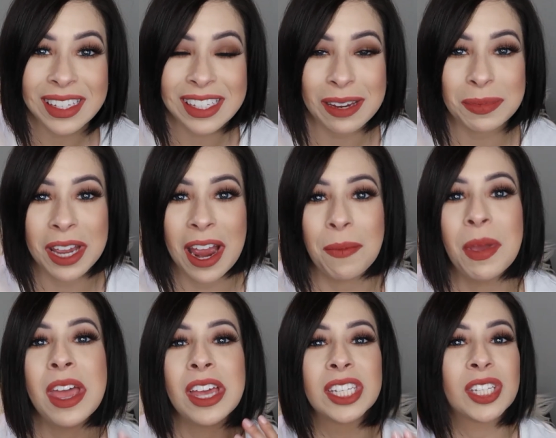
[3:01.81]
at the same time,
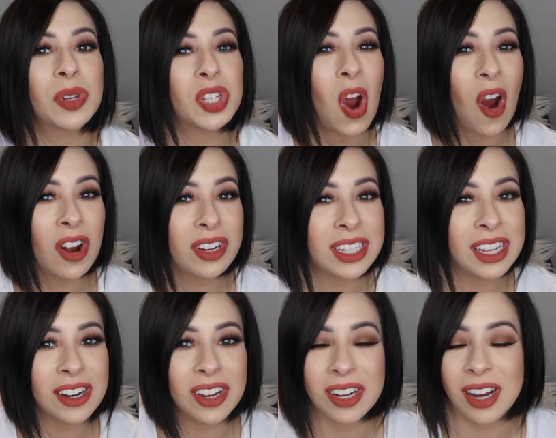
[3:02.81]
so it's hard to
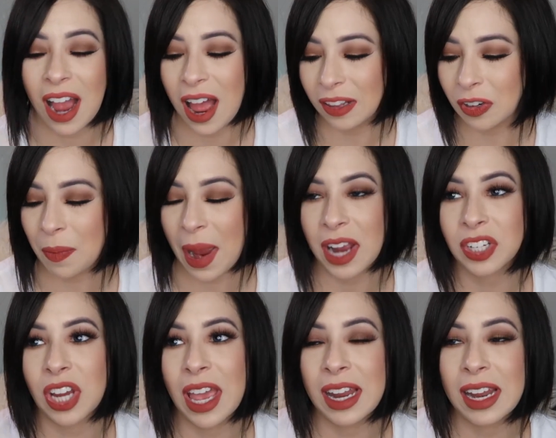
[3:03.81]
get a good color
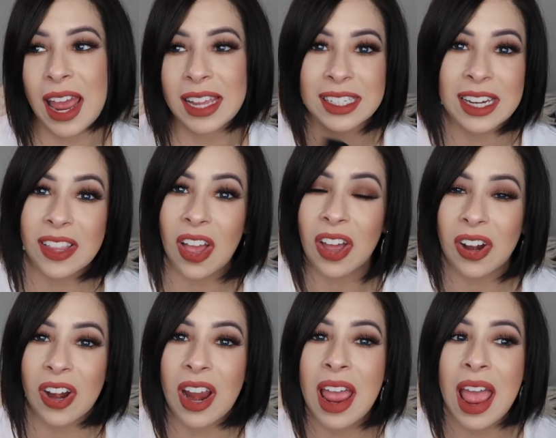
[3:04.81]
match. And in Estee
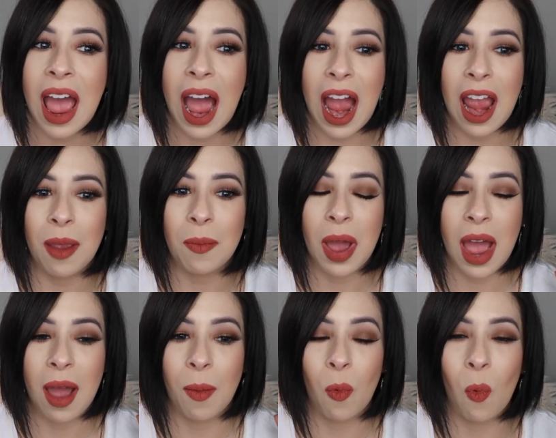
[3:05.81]
Lauder, I'm
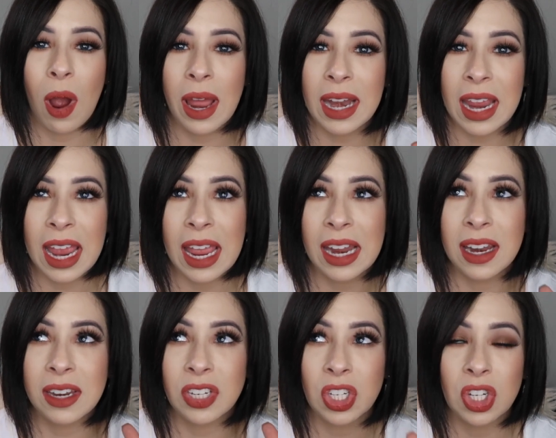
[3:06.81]
um, one
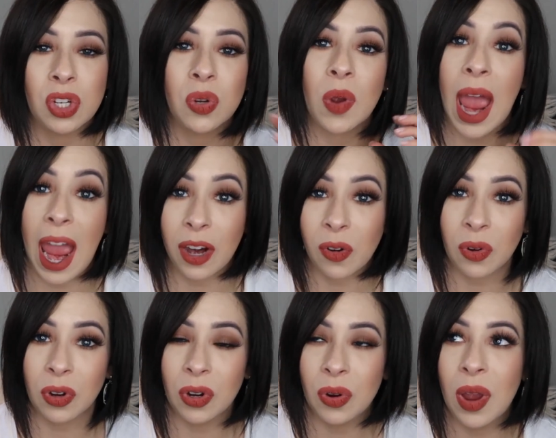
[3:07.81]
in two
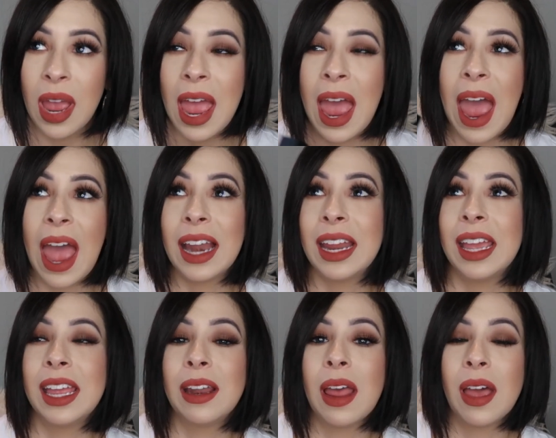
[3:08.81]
Ecru, and
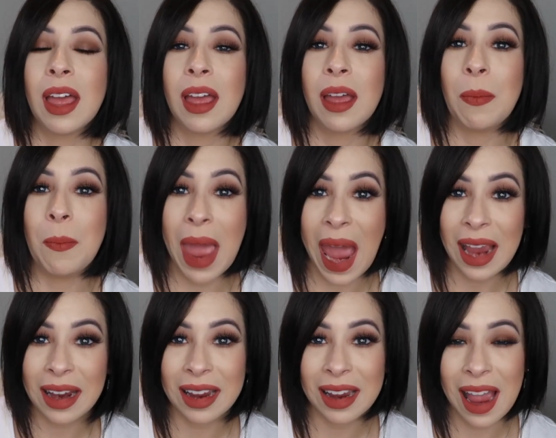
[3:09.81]
in
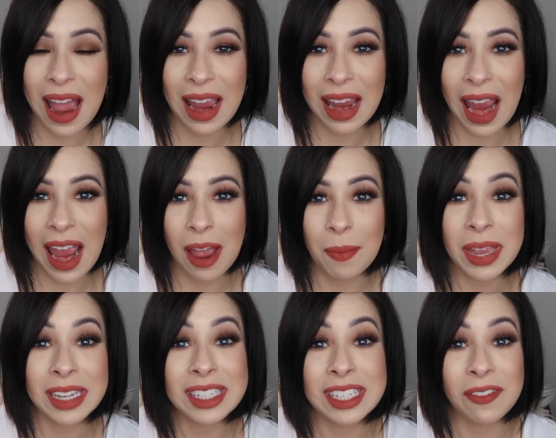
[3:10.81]
MAC, I am
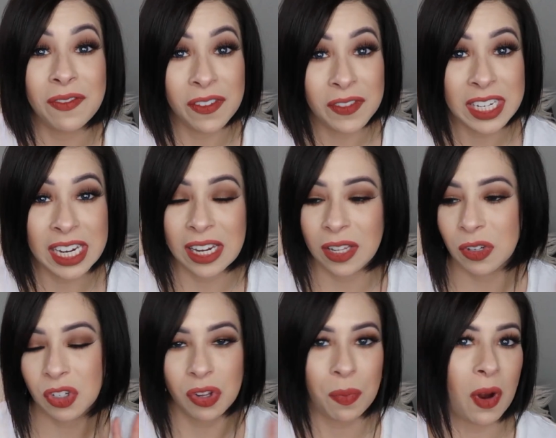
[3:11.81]
in C15.
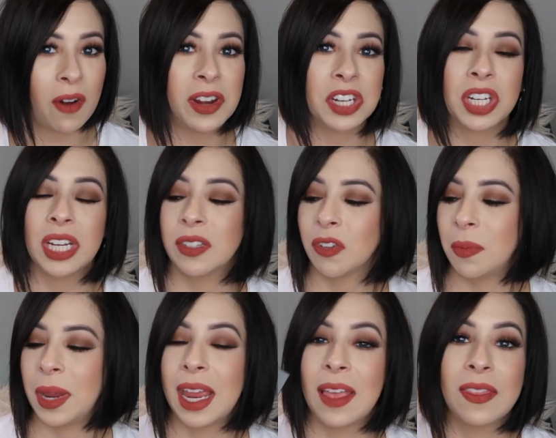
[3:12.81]
Those are the perfect shades for
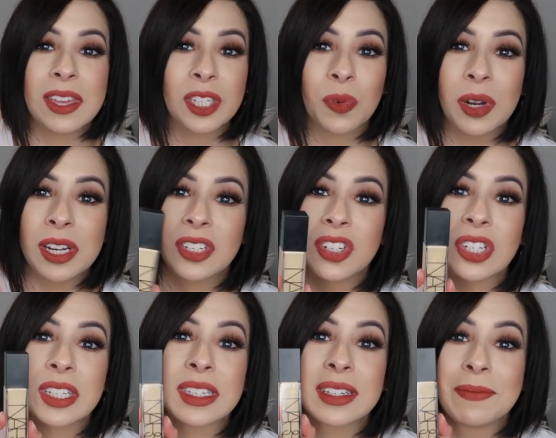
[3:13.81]
me. This one is
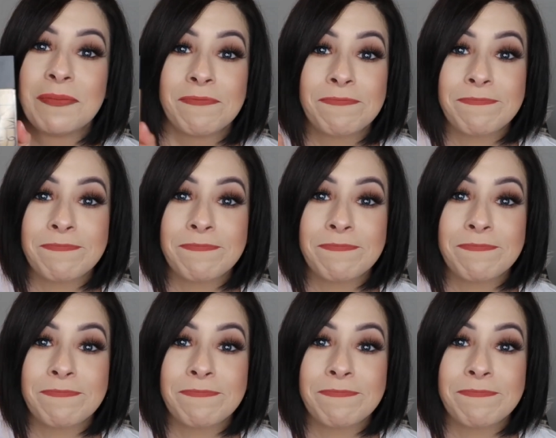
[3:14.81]
just